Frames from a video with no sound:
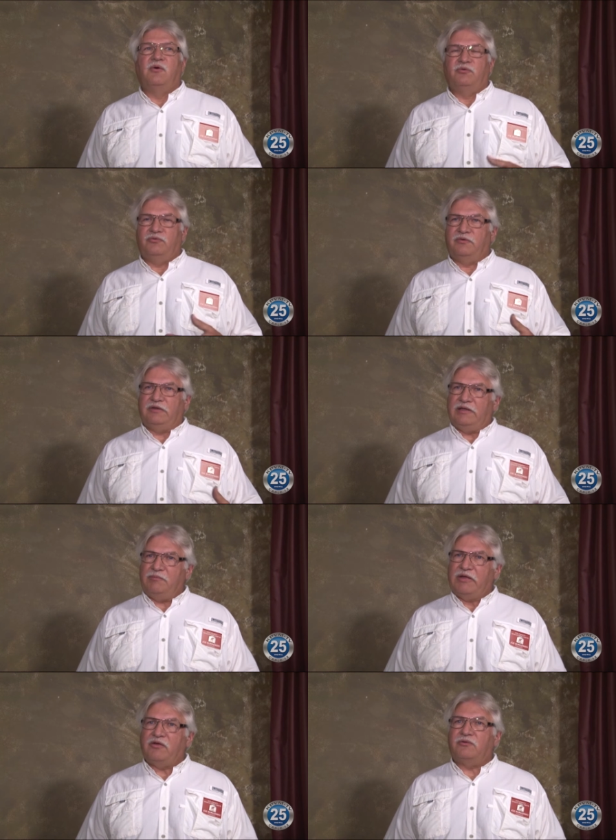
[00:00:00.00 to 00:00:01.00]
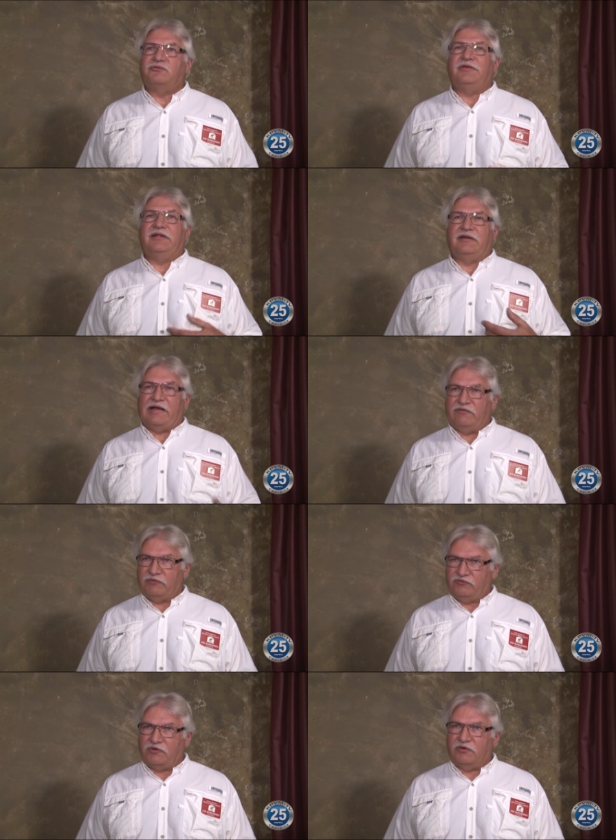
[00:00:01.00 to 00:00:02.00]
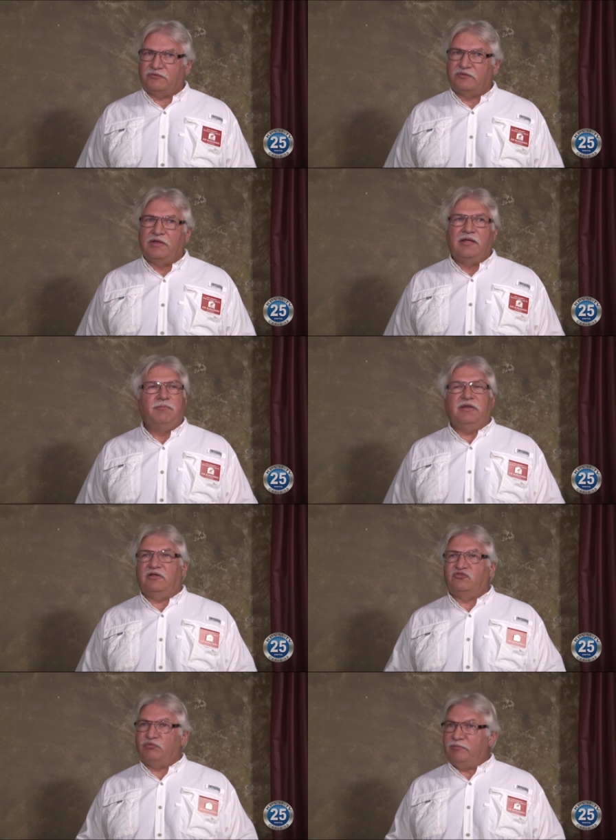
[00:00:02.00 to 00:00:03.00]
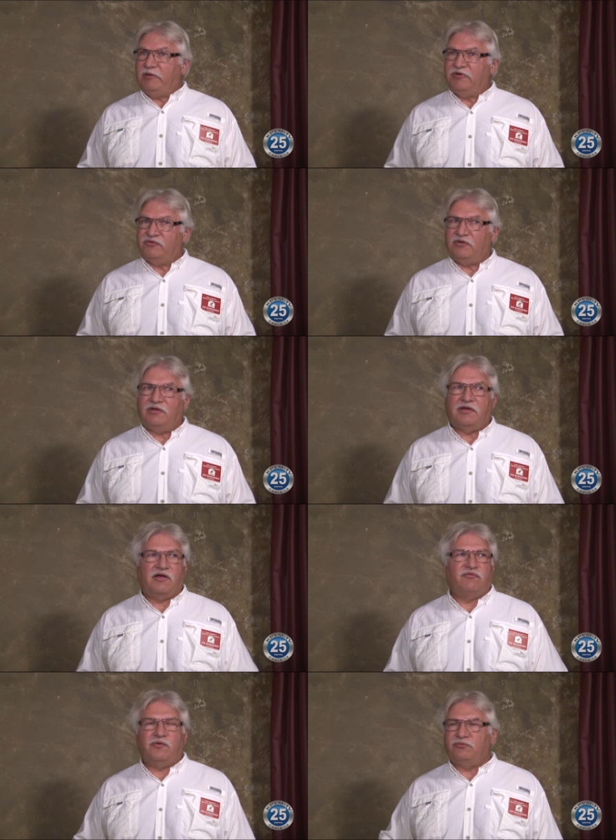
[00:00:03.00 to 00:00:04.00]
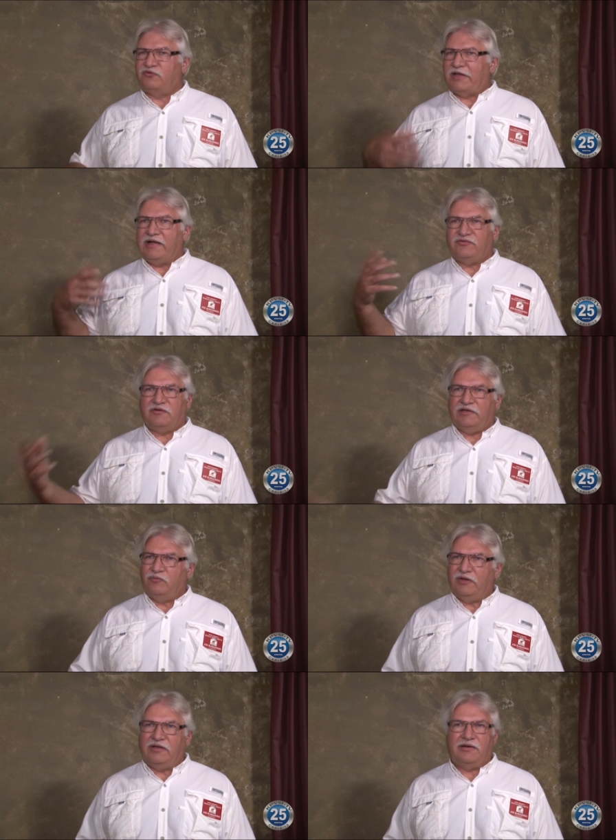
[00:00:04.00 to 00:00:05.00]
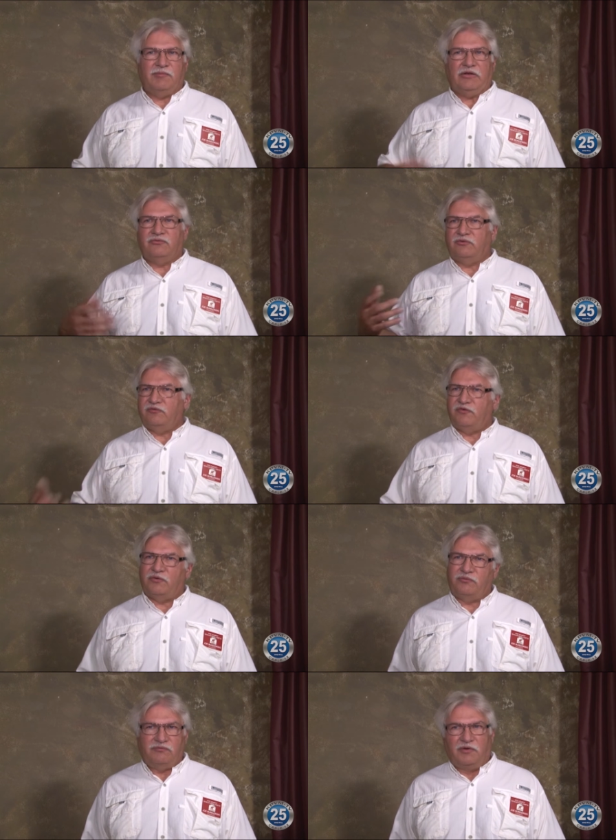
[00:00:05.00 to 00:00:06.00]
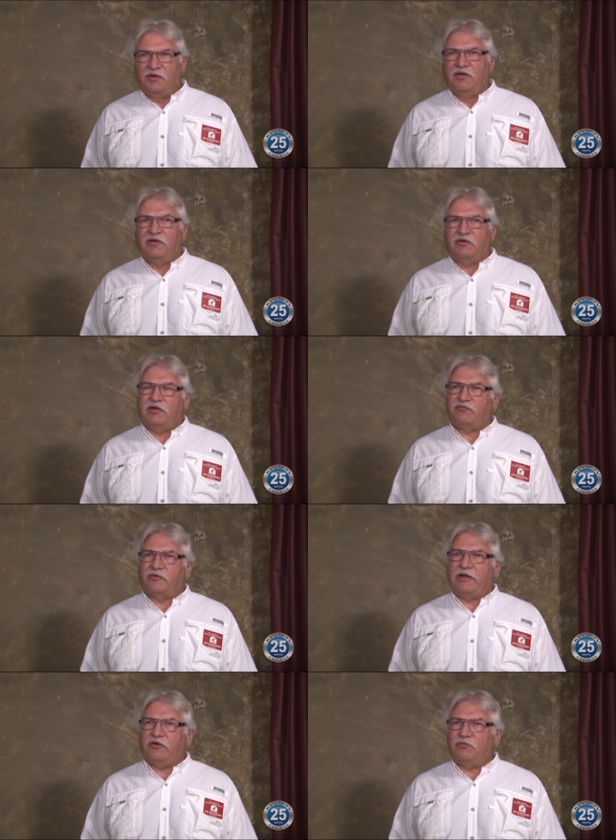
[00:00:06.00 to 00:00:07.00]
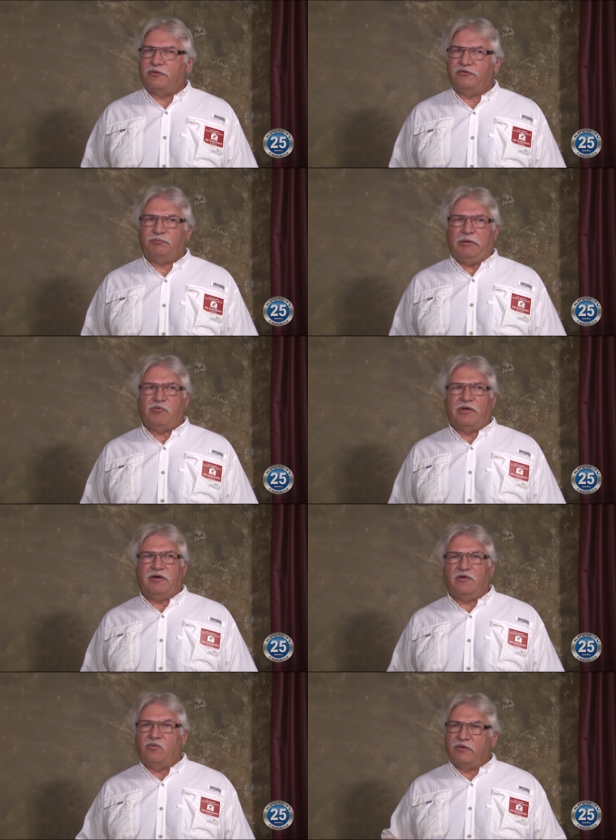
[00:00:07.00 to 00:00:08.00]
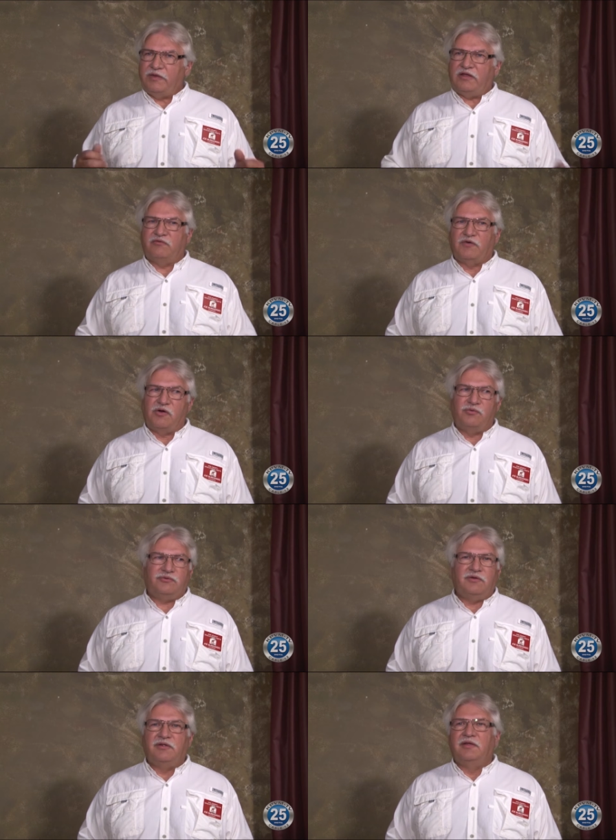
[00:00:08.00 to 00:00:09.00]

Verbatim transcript: we're doing emails and conference calls. Been extremely busy. Our phone's constantly ringing. I'm answering the phone uh, for our headquarters. People want to know where they can vote,